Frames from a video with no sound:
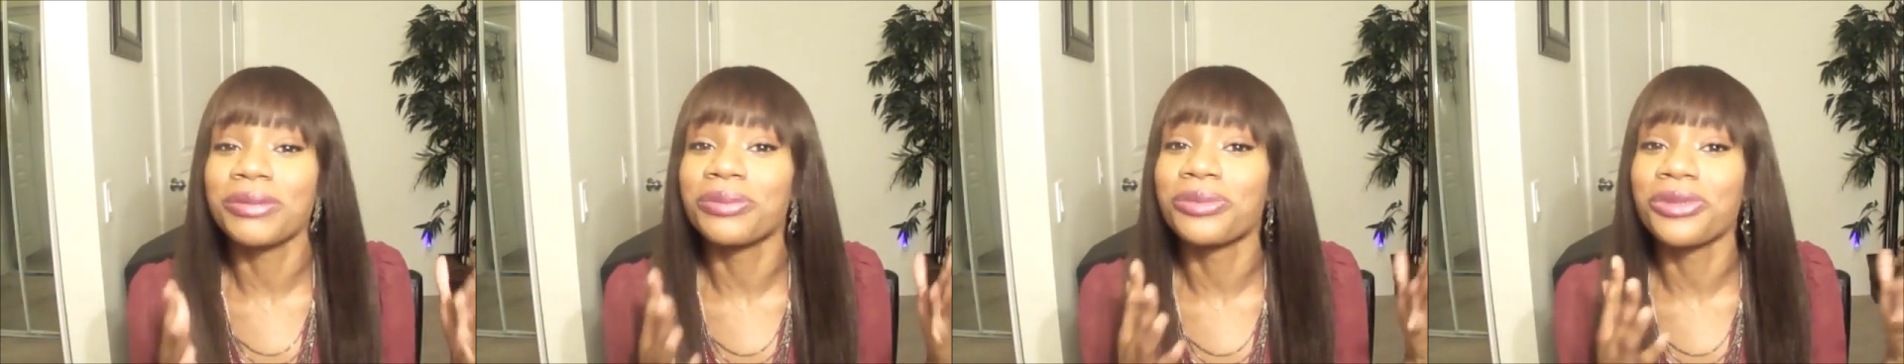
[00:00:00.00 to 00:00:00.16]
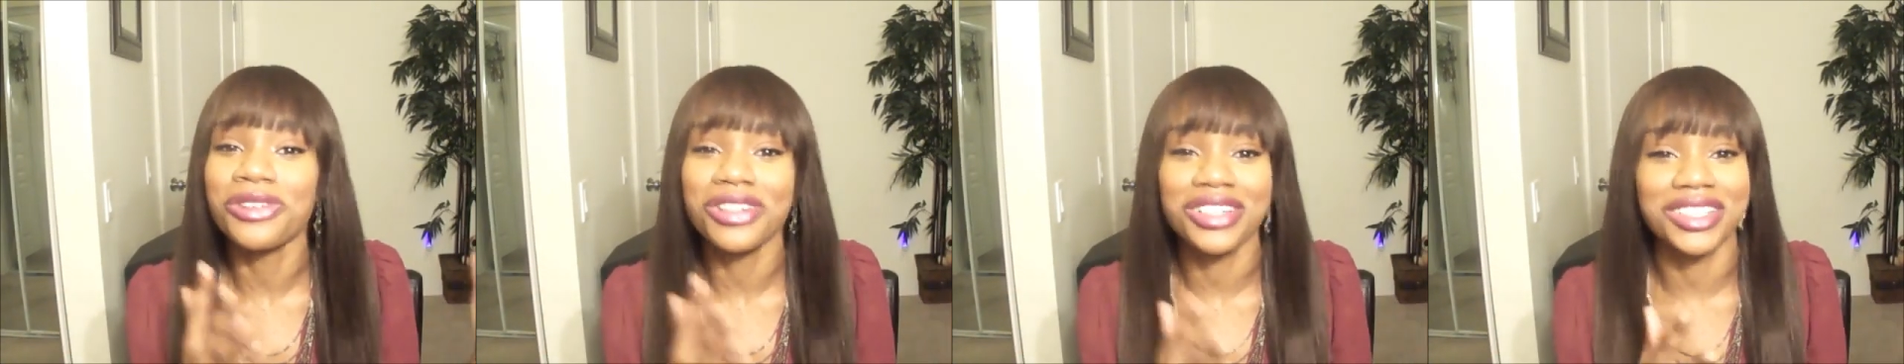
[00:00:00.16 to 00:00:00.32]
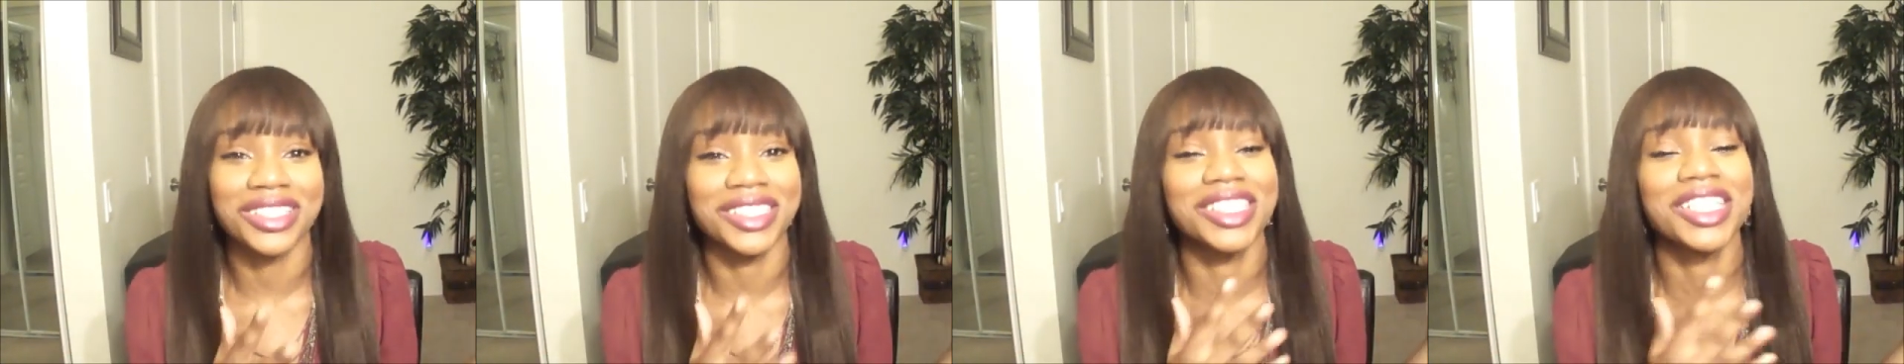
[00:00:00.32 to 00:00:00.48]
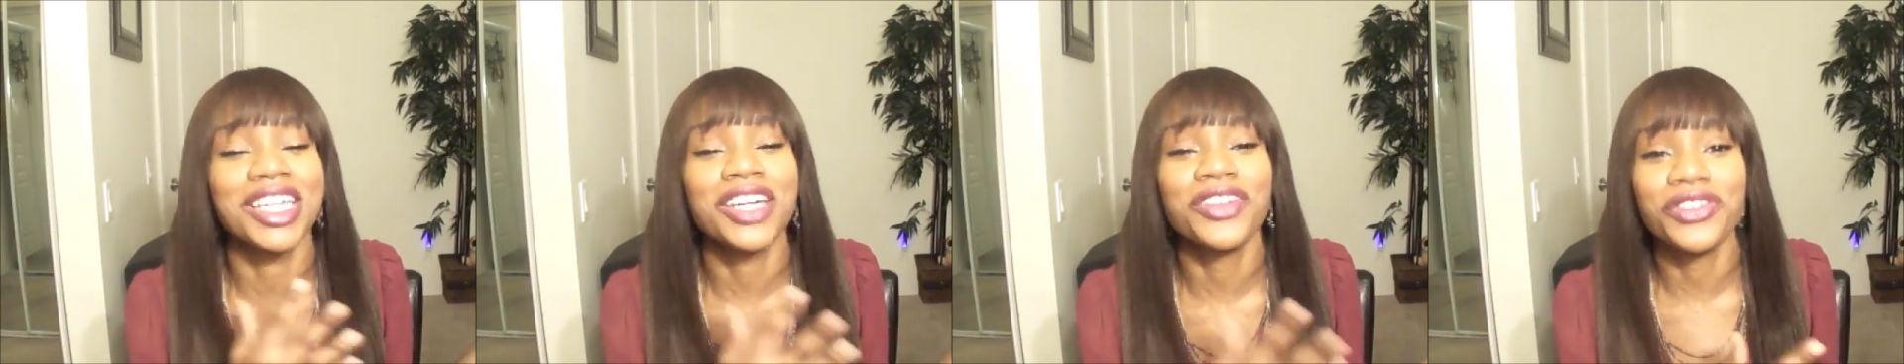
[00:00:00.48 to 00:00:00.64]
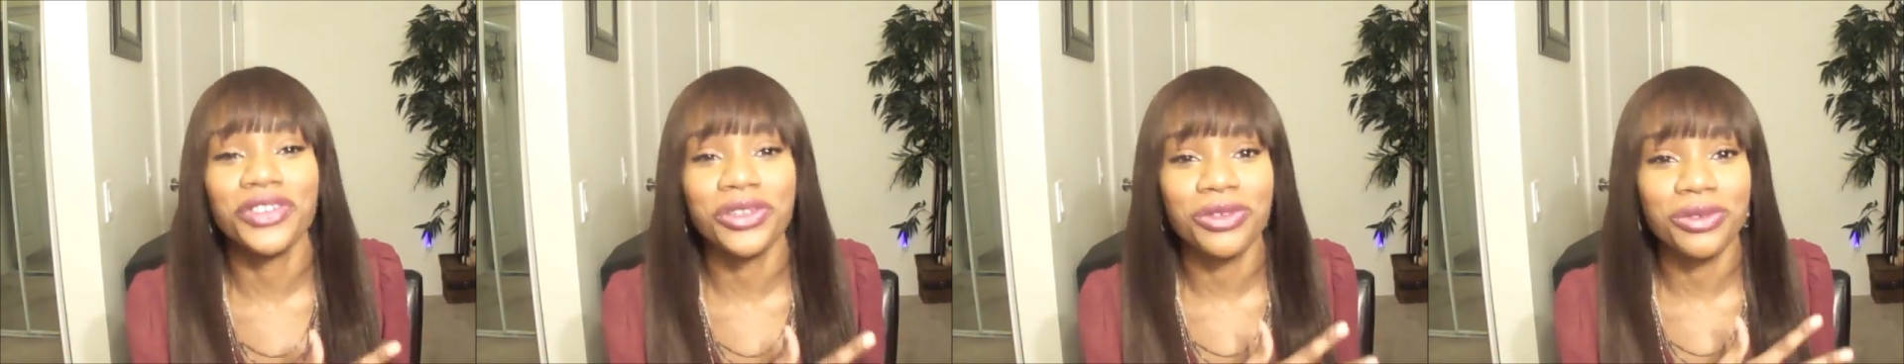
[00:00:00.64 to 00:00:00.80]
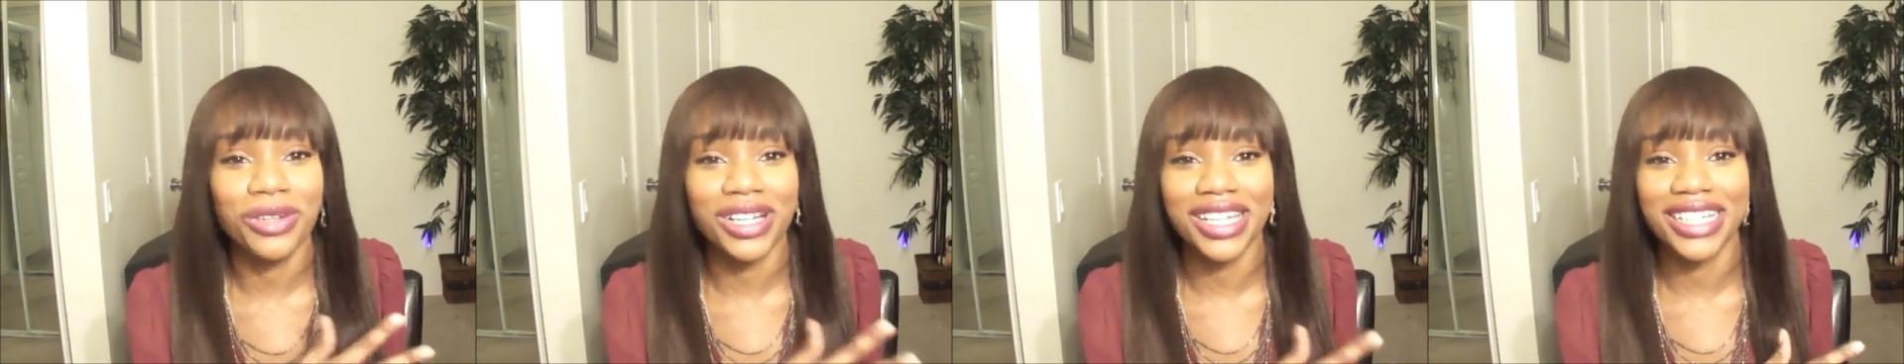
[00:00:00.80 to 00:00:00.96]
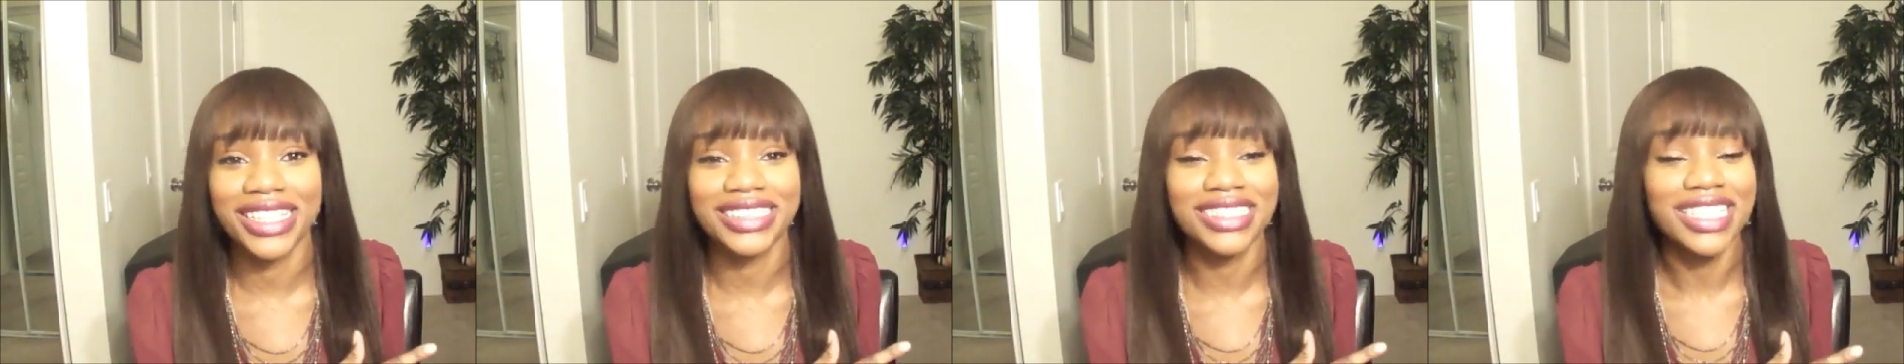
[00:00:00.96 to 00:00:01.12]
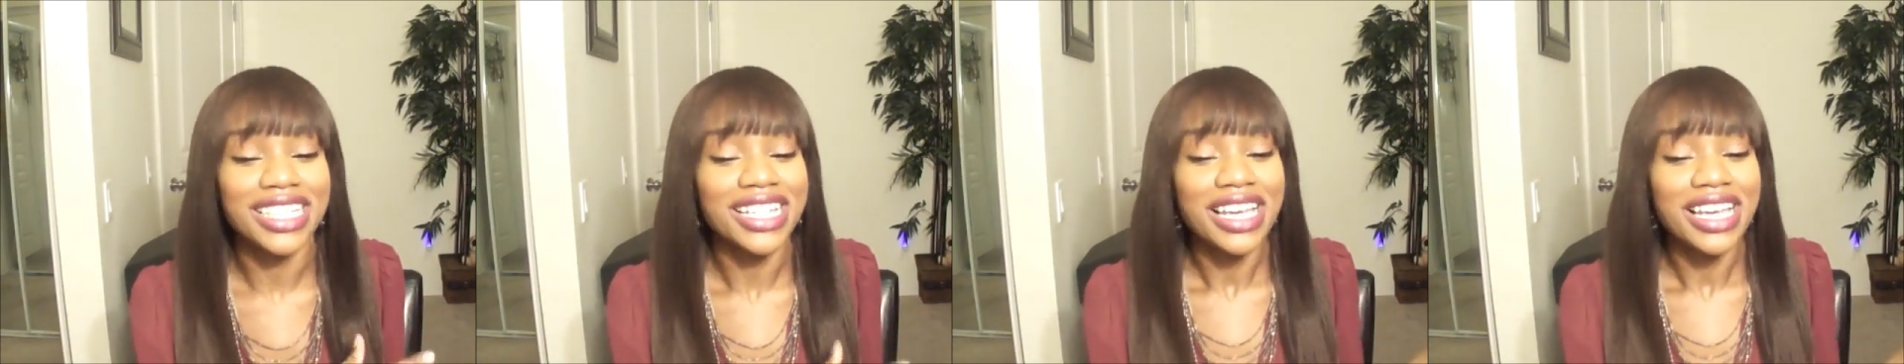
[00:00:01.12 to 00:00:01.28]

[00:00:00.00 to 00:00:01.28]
more giveaways.